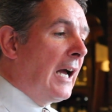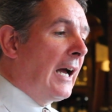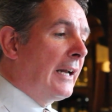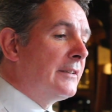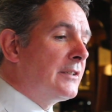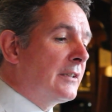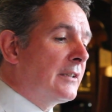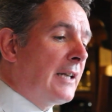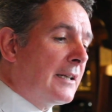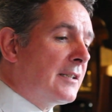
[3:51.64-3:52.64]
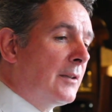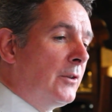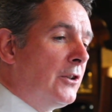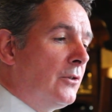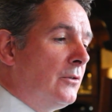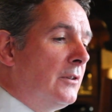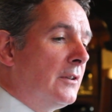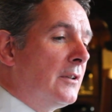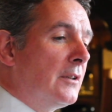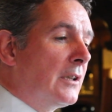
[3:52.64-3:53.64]
And the next thing we knew,
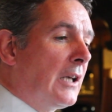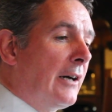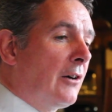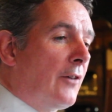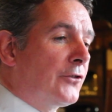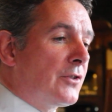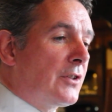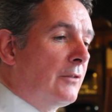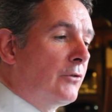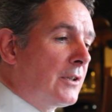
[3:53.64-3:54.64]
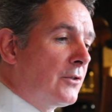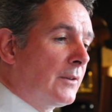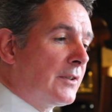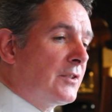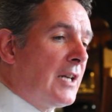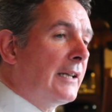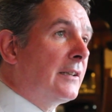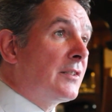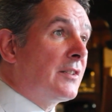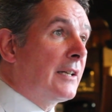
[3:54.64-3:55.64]
Claire Loftus had written to us telling
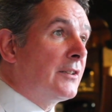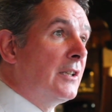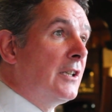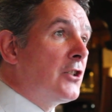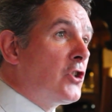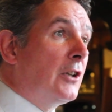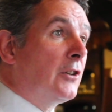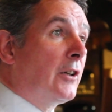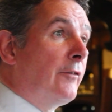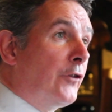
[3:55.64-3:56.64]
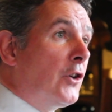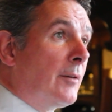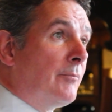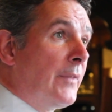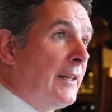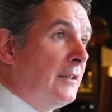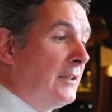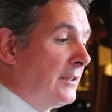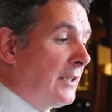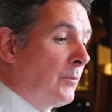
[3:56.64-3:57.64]
us that she could confirm
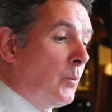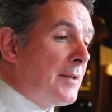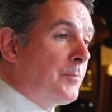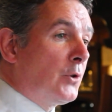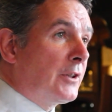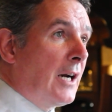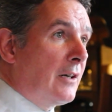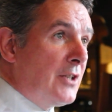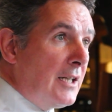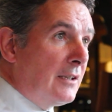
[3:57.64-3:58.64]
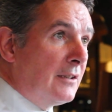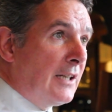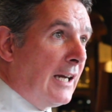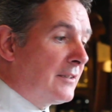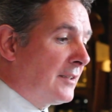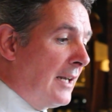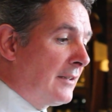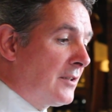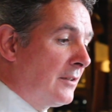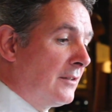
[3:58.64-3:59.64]
that Westport Gardaí had
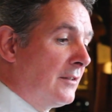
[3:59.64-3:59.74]
sent